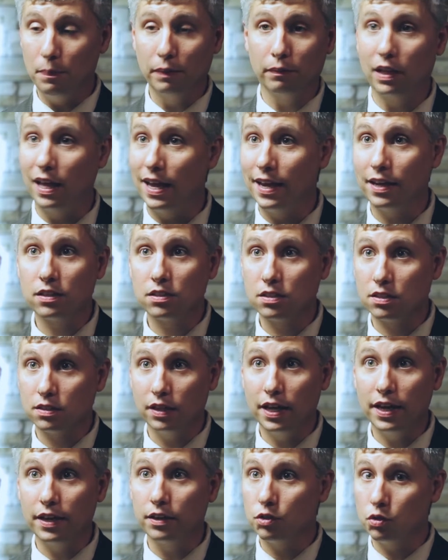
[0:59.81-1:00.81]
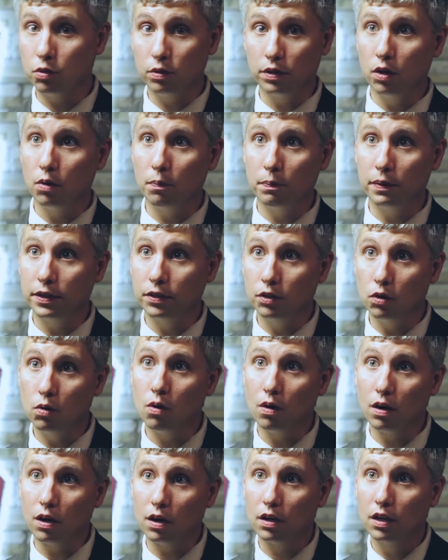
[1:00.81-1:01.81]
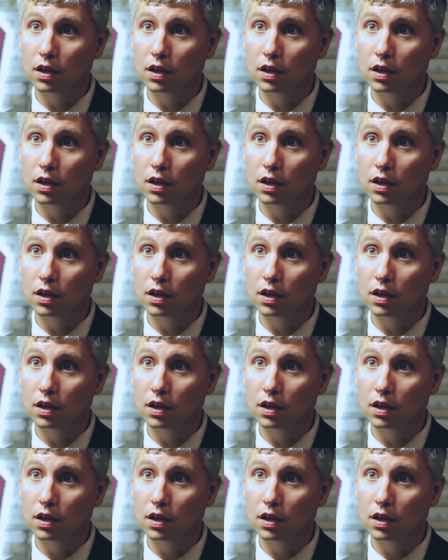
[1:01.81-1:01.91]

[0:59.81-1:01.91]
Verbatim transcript: blank slate to an open door